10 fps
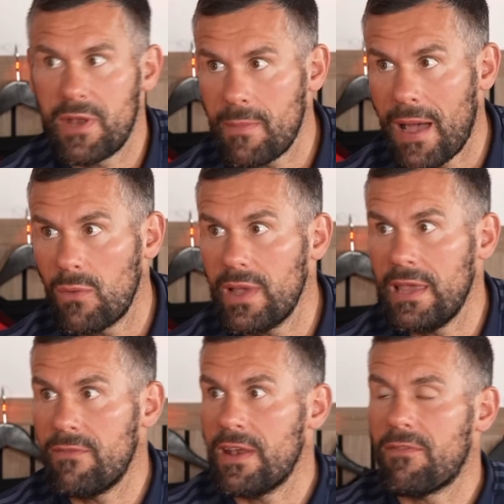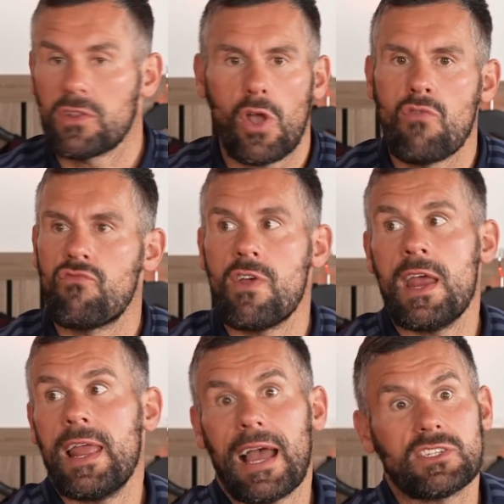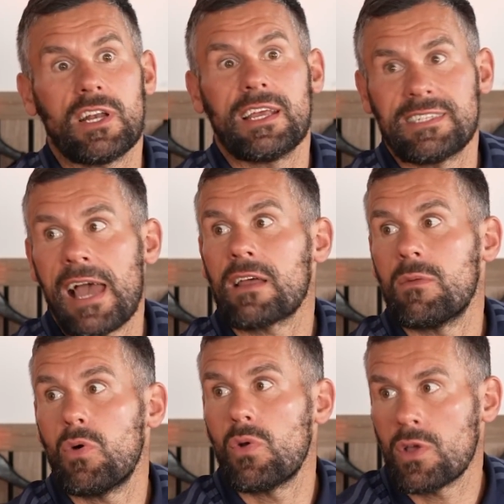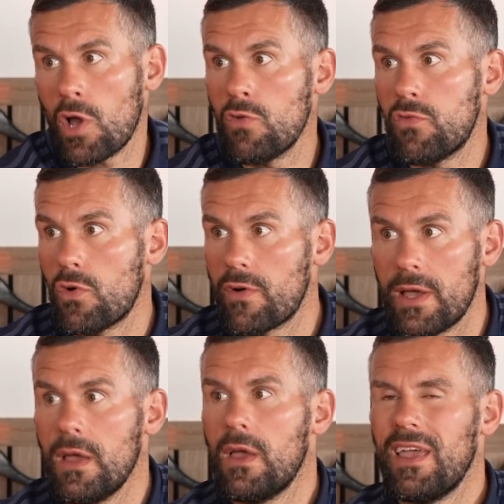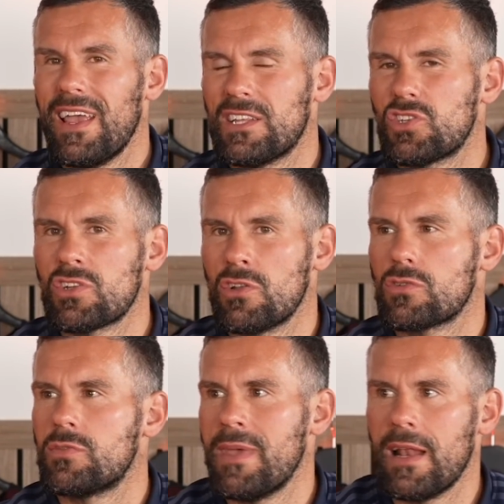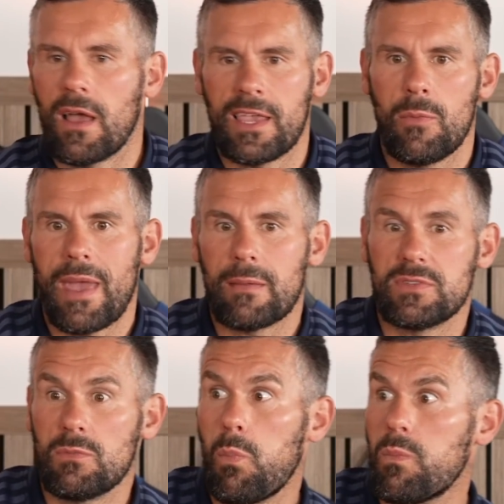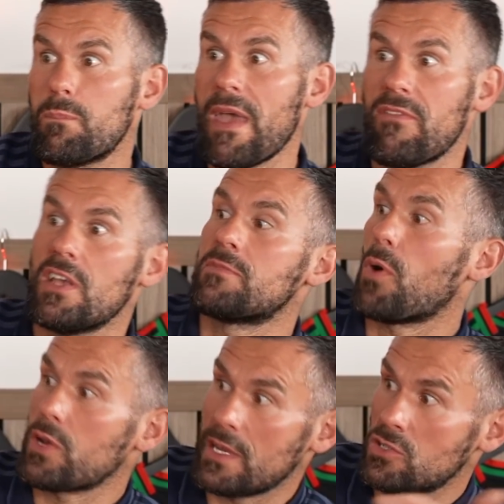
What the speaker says: him out. Even if I don't really actually attack the ball and go for it, it doesn't look to me like he'll be able to pivot his body and